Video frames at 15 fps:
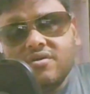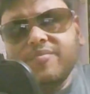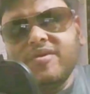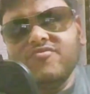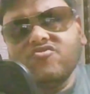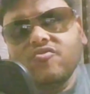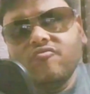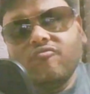
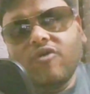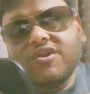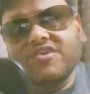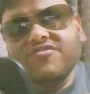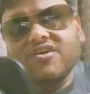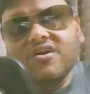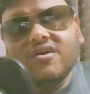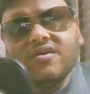That means
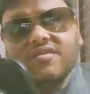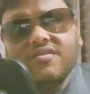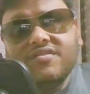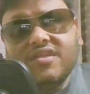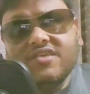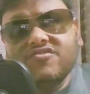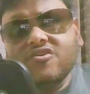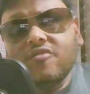what is a
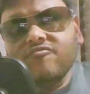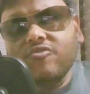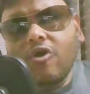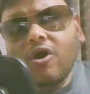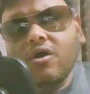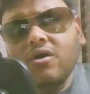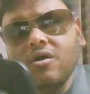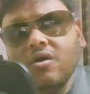nature
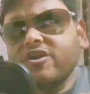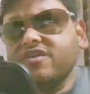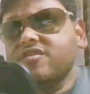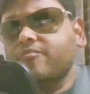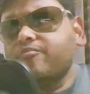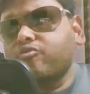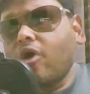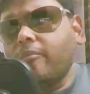of law and
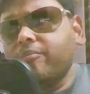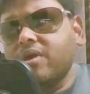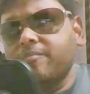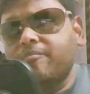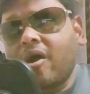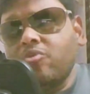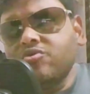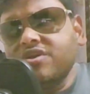what are the
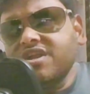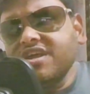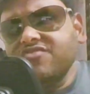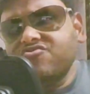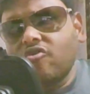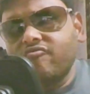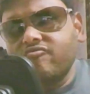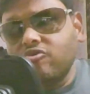proper
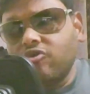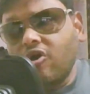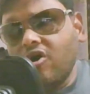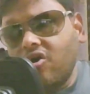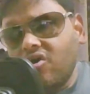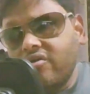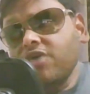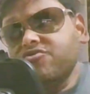boundaries of law.
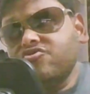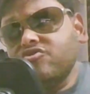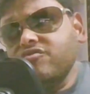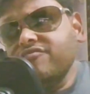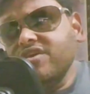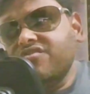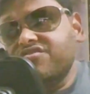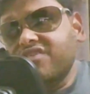What
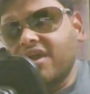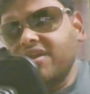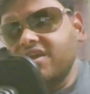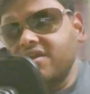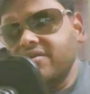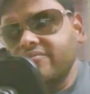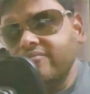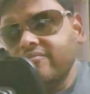should we
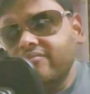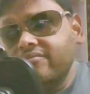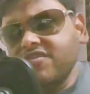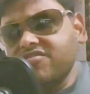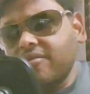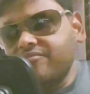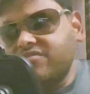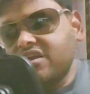study
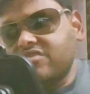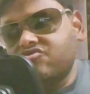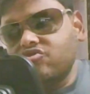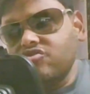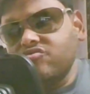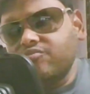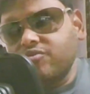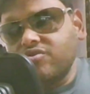under the
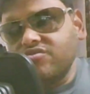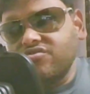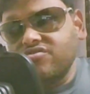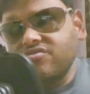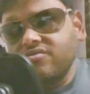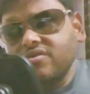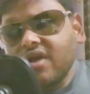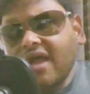subject
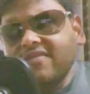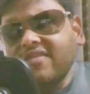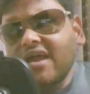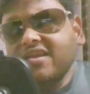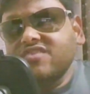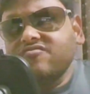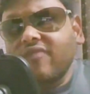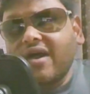jurisprudence?
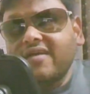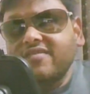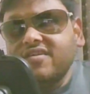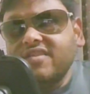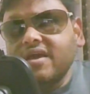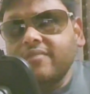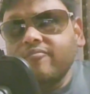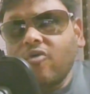And that is why
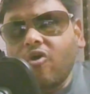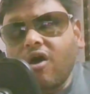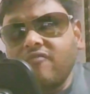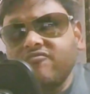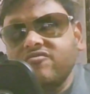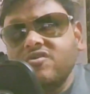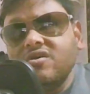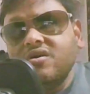the name
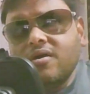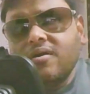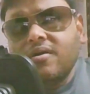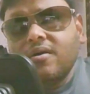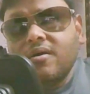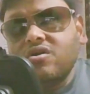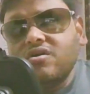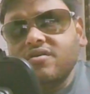of the
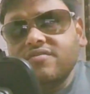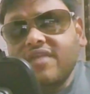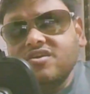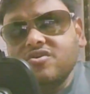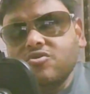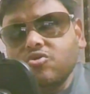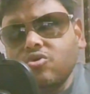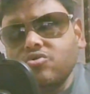book that
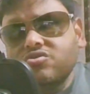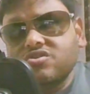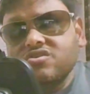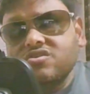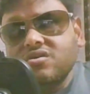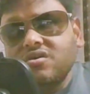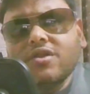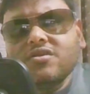he wrote,
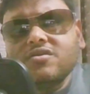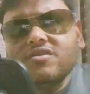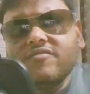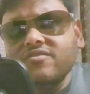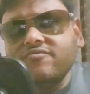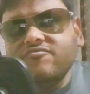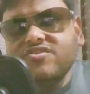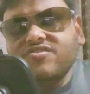not the
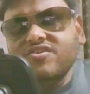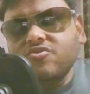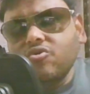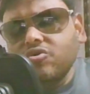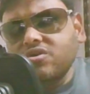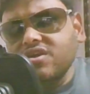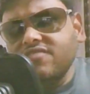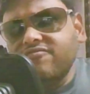one which he
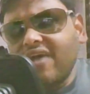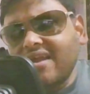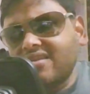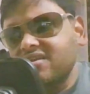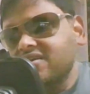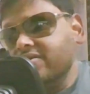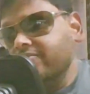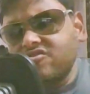wrote, in
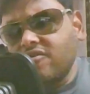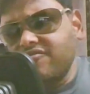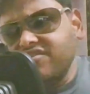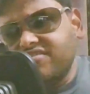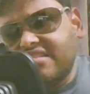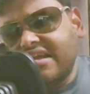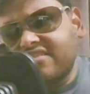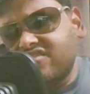fact, collection
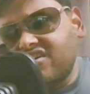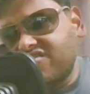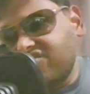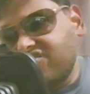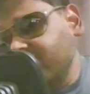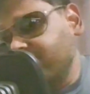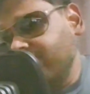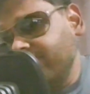of his
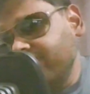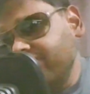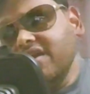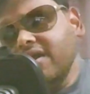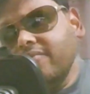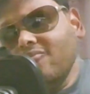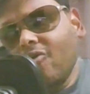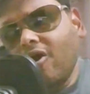lectures.
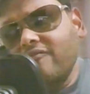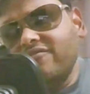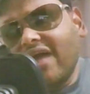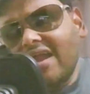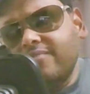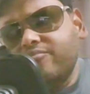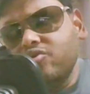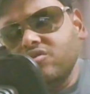The name
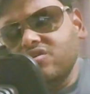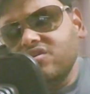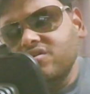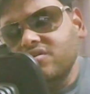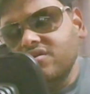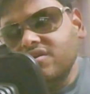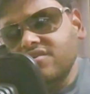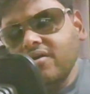of that book
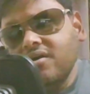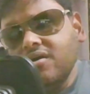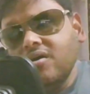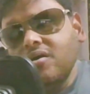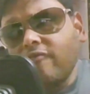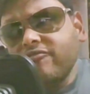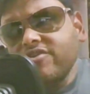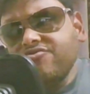is a
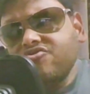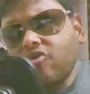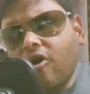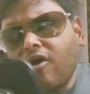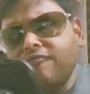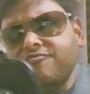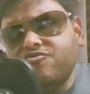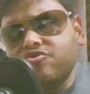
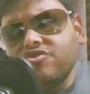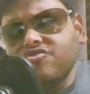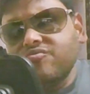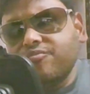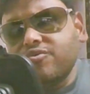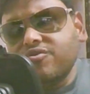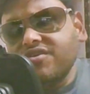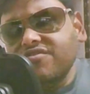Province of
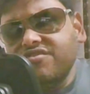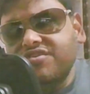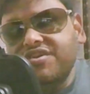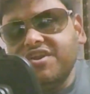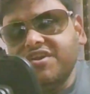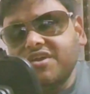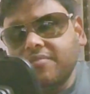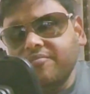Jurisprudence
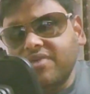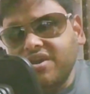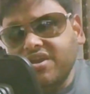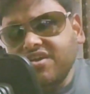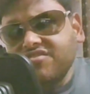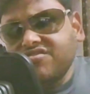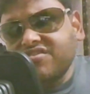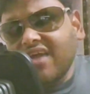
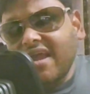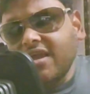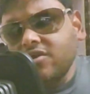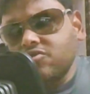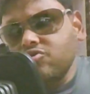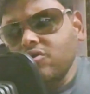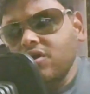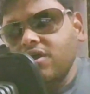Determined. He is
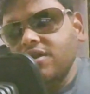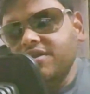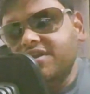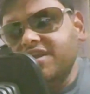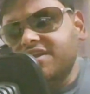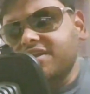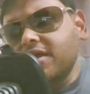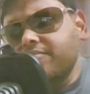trying to
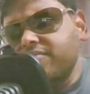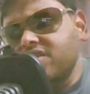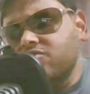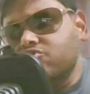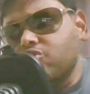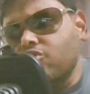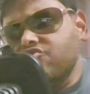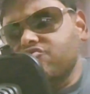
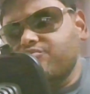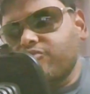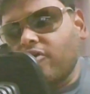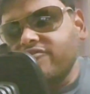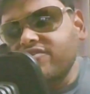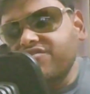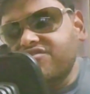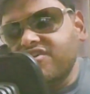determine those
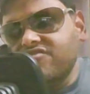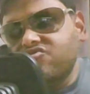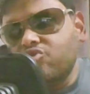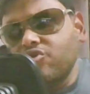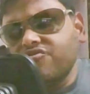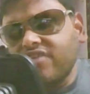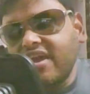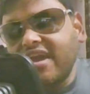
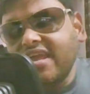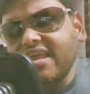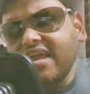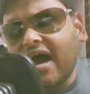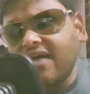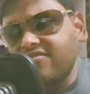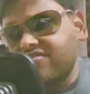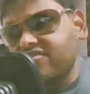provinces, those
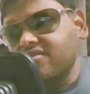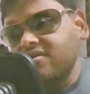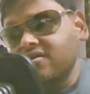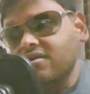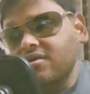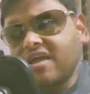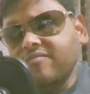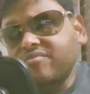areas
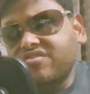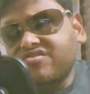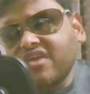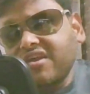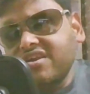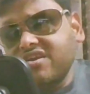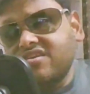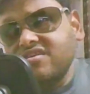which can be
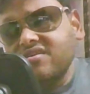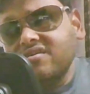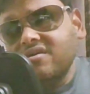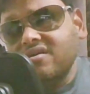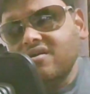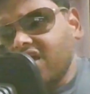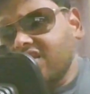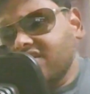studied
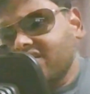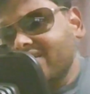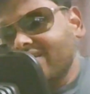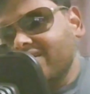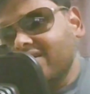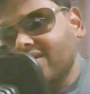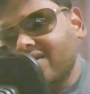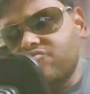under
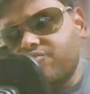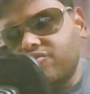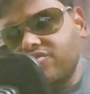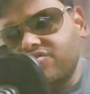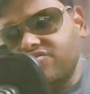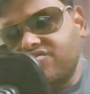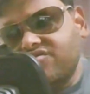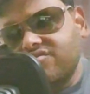
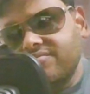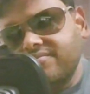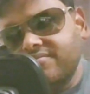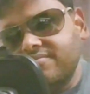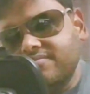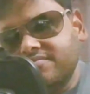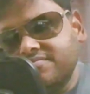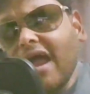jurisprudence.
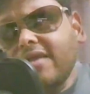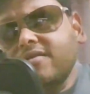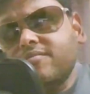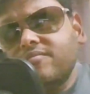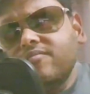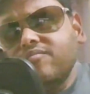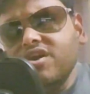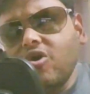In
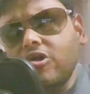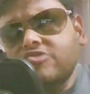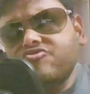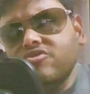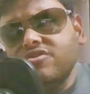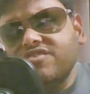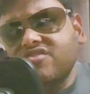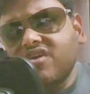that book, he
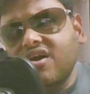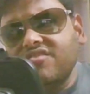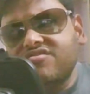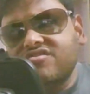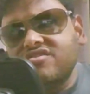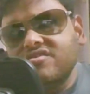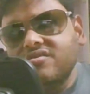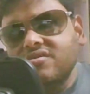also
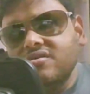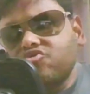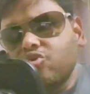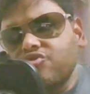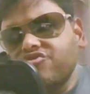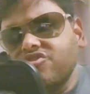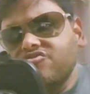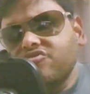discussed the
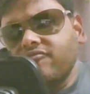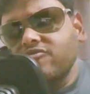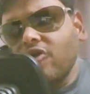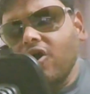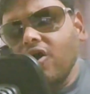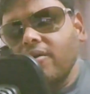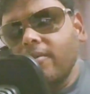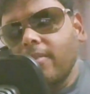sources
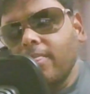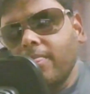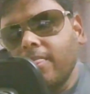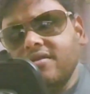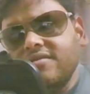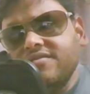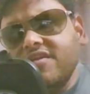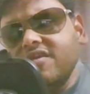of law,
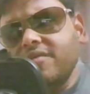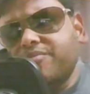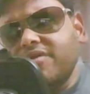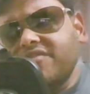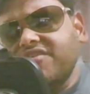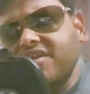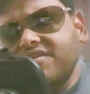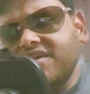and then he
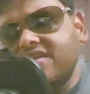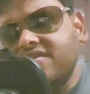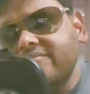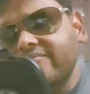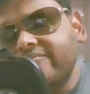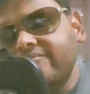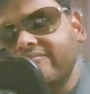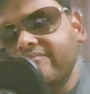
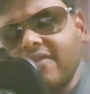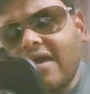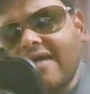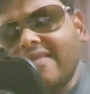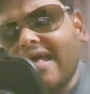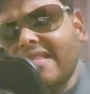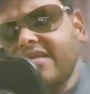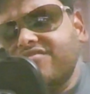presented
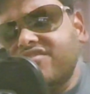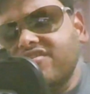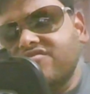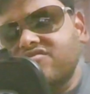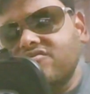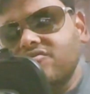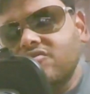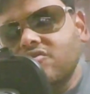an
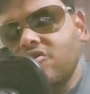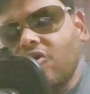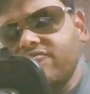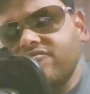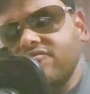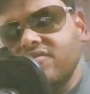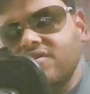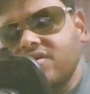analysis
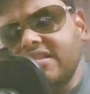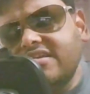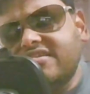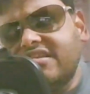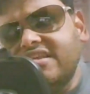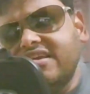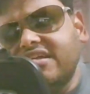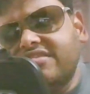of
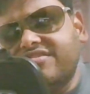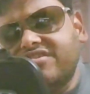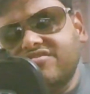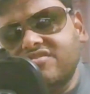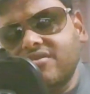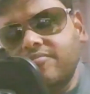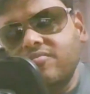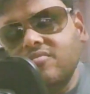English legal
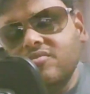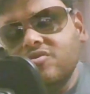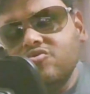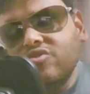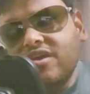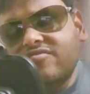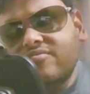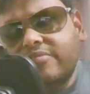system
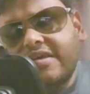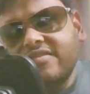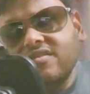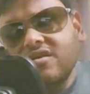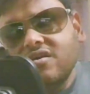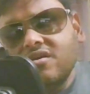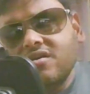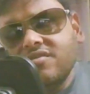to
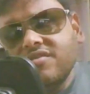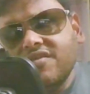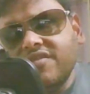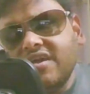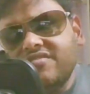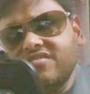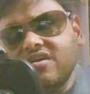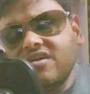explain
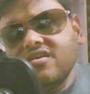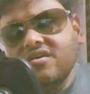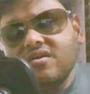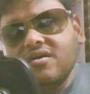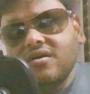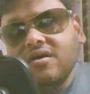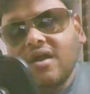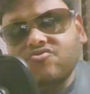the nature
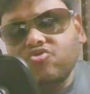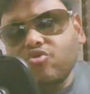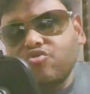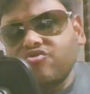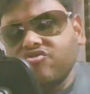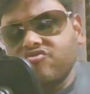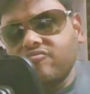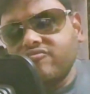and
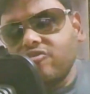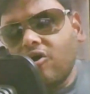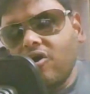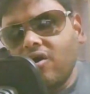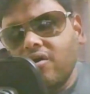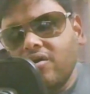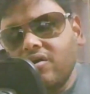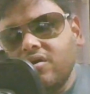sources of law.
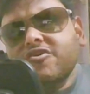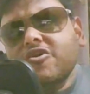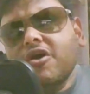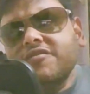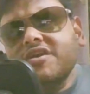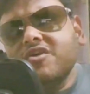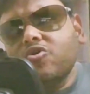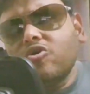
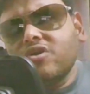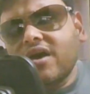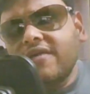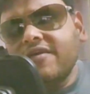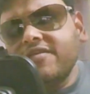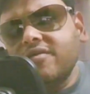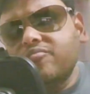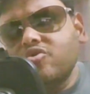Later on, he
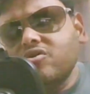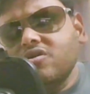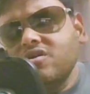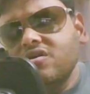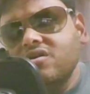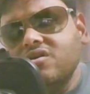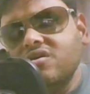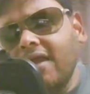wrote another
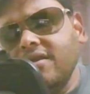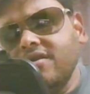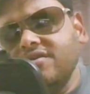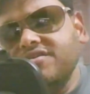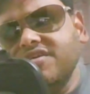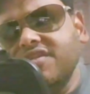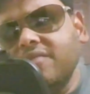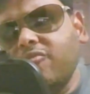book,
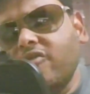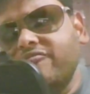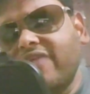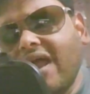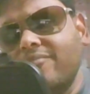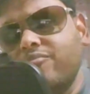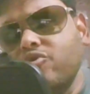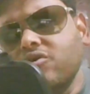and the name
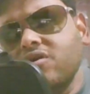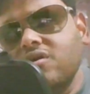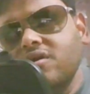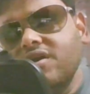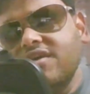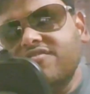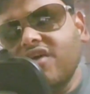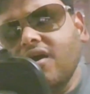of that book
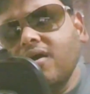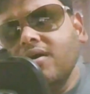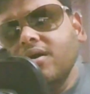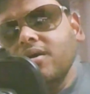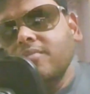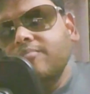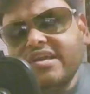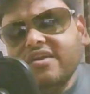is a
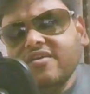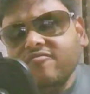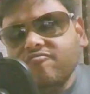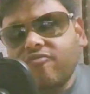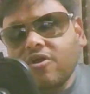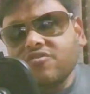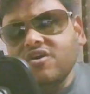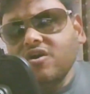plea
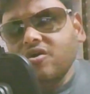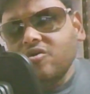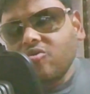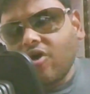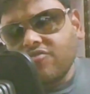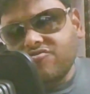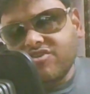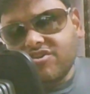for the
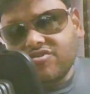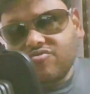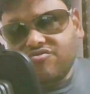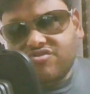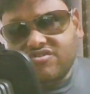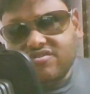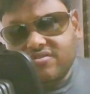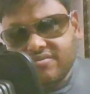
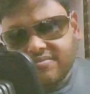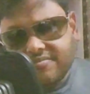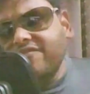Constitution.